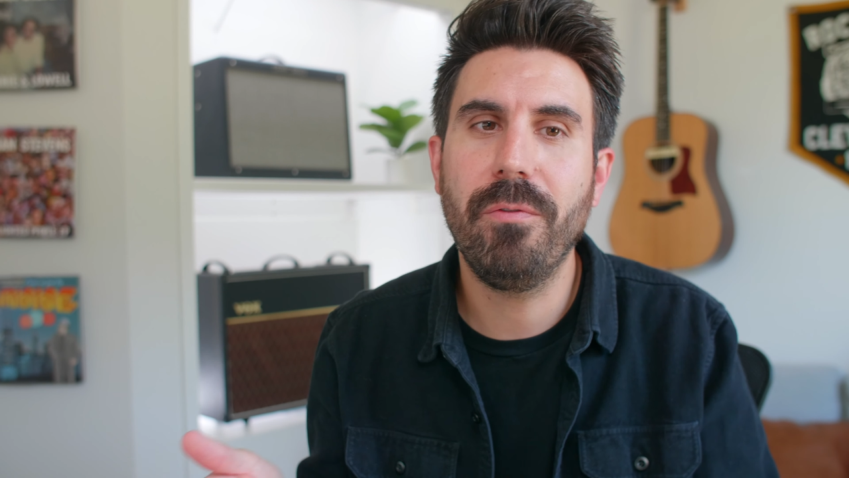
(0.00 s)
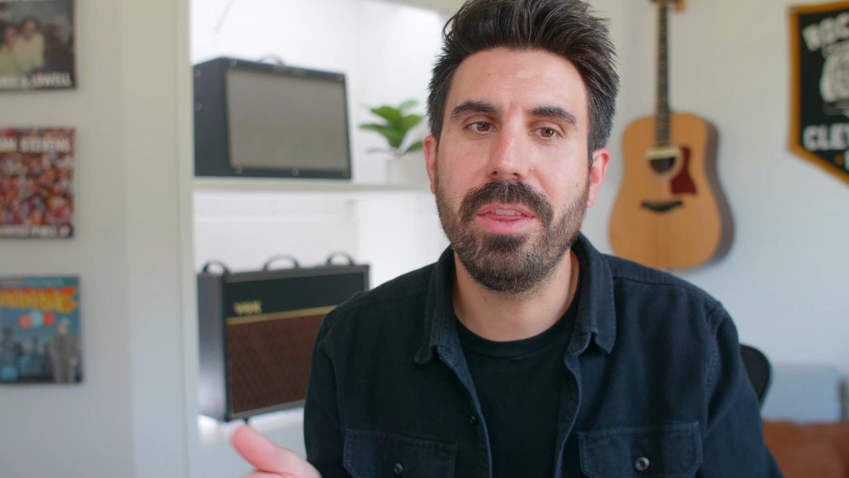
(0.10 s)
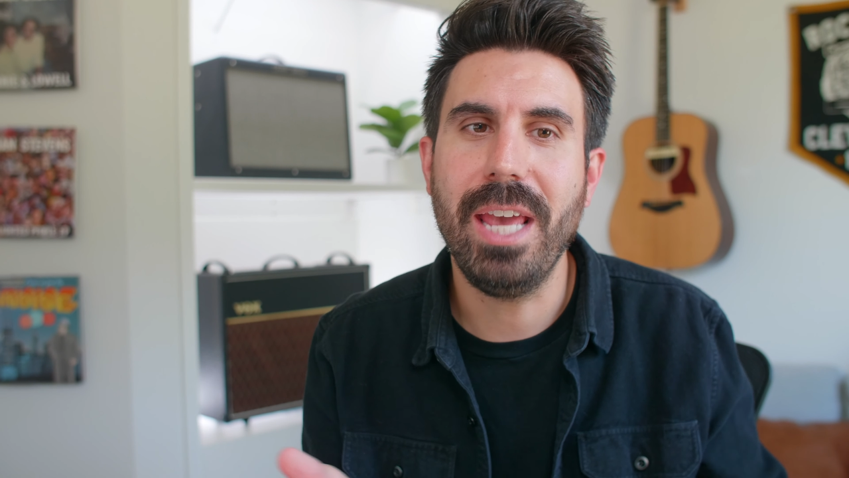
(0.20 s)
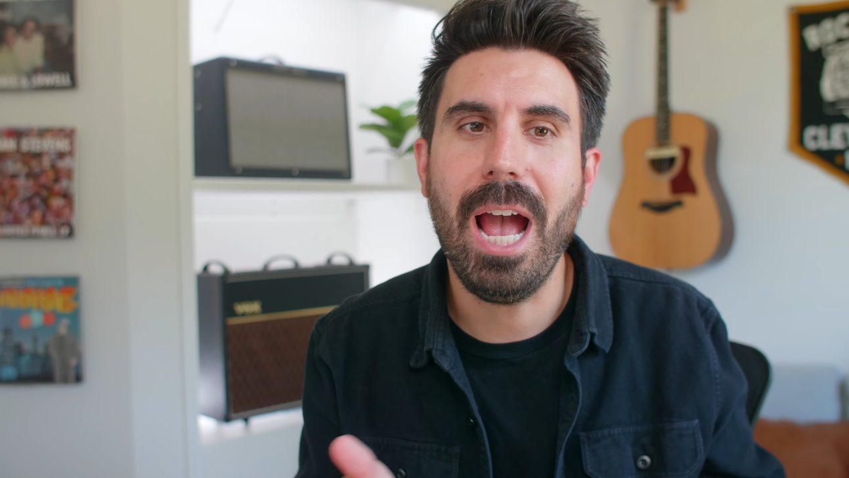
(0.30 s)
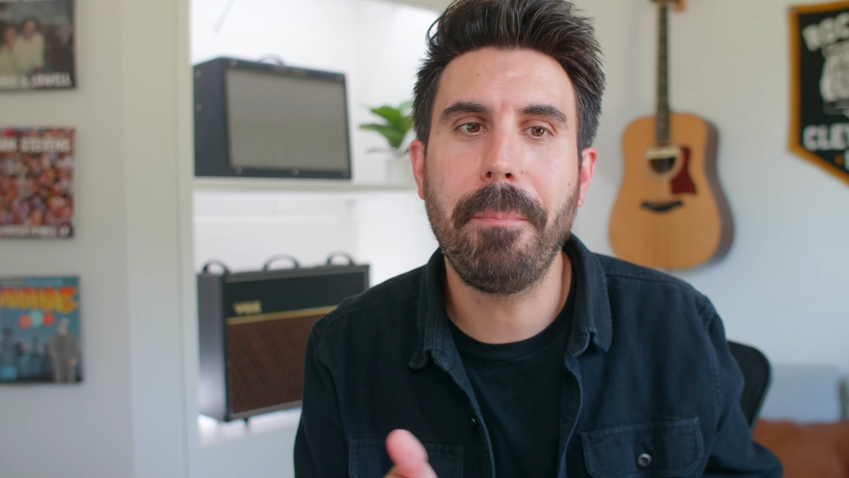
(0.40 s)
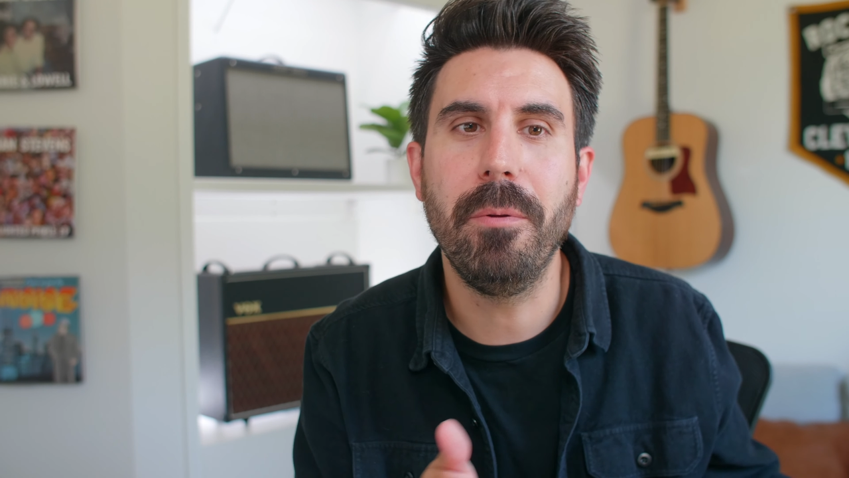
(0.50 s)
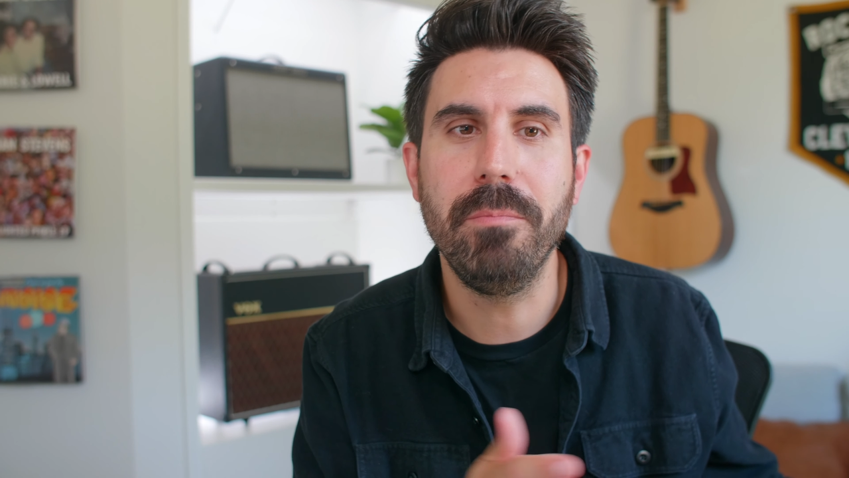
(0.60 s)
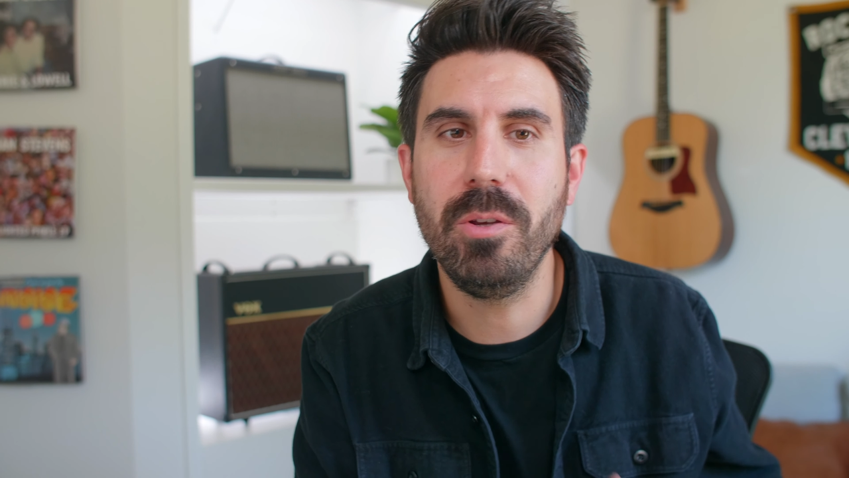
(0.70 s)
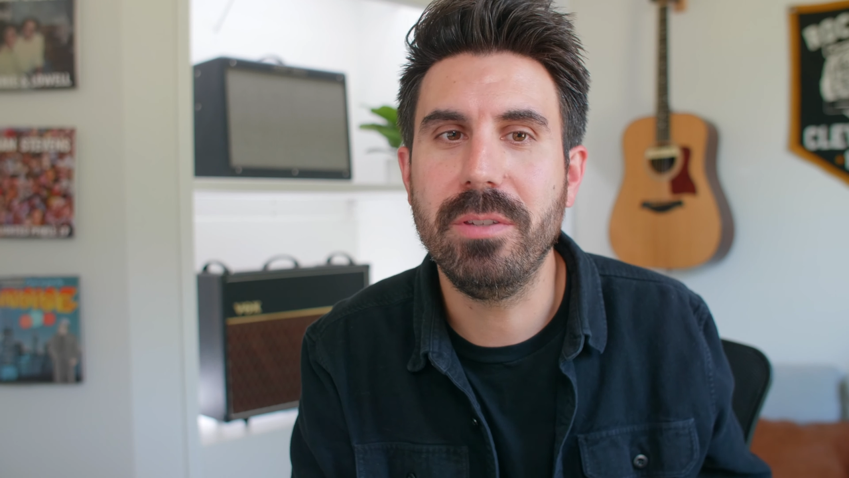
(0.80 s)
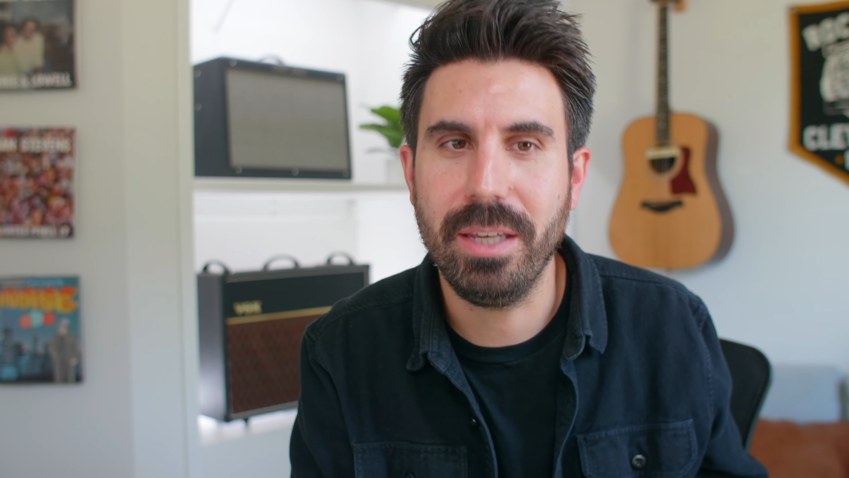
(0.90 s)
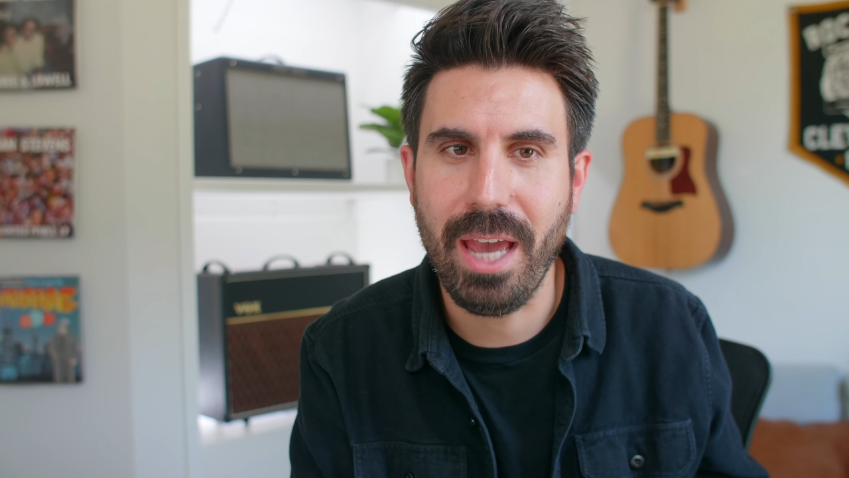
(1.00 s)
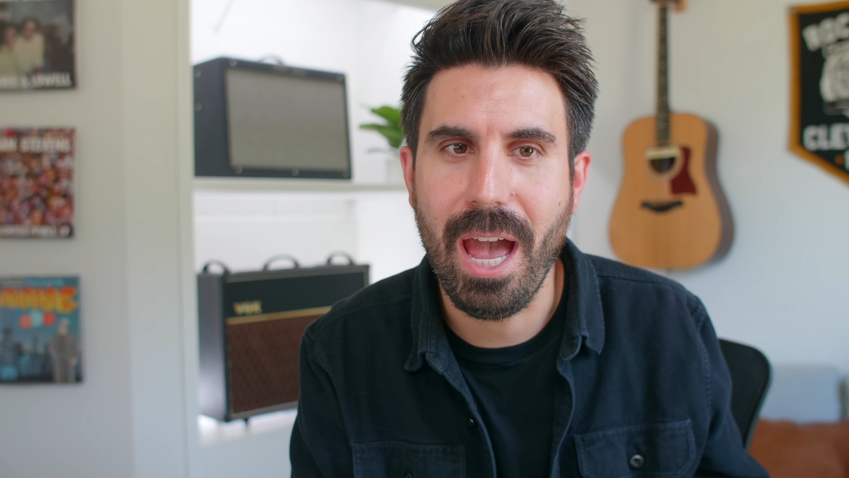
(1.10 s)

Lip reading: for the Apple Music